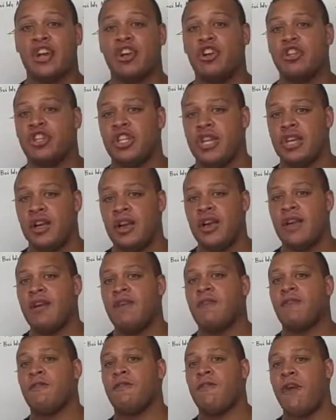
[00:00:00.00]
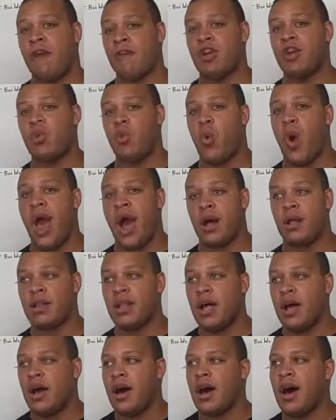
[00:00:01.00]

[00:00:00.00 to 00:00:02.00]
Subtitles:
energy very well.